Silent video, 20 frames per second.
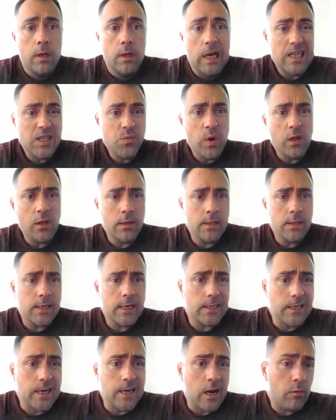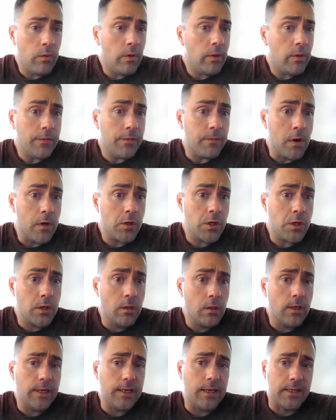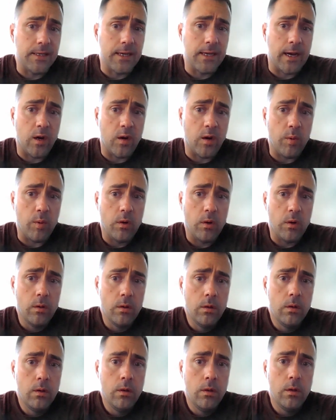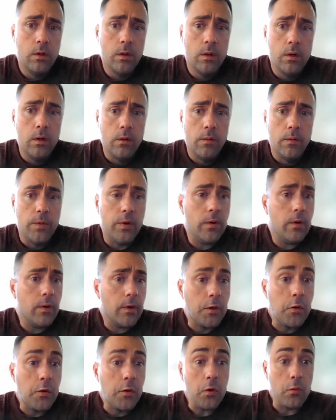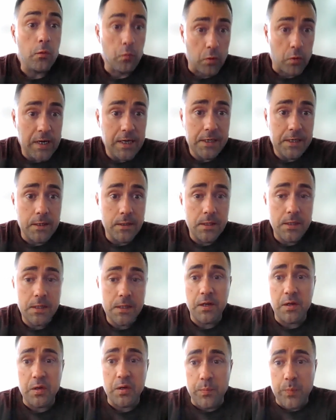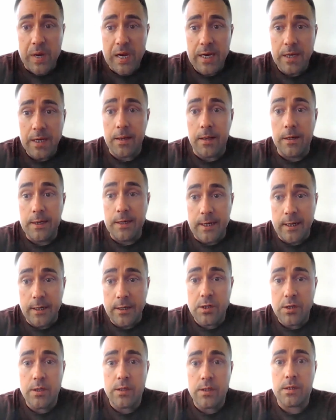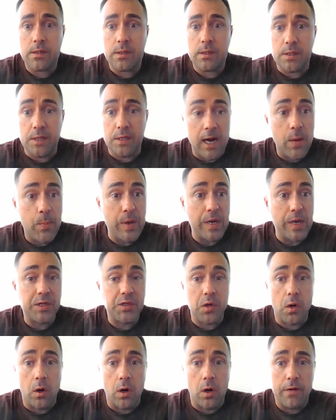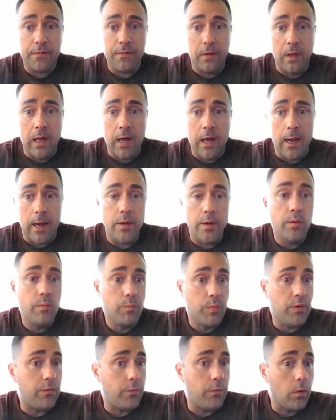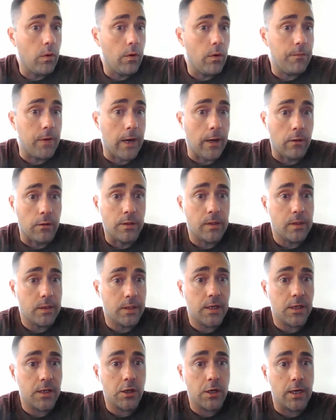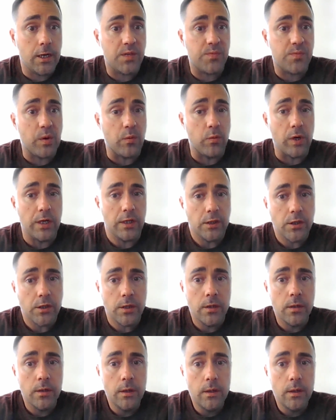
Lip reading: as well as it's not really functionally desirable. There are good reasons to debate contentious topics offline before a final decision has been reached.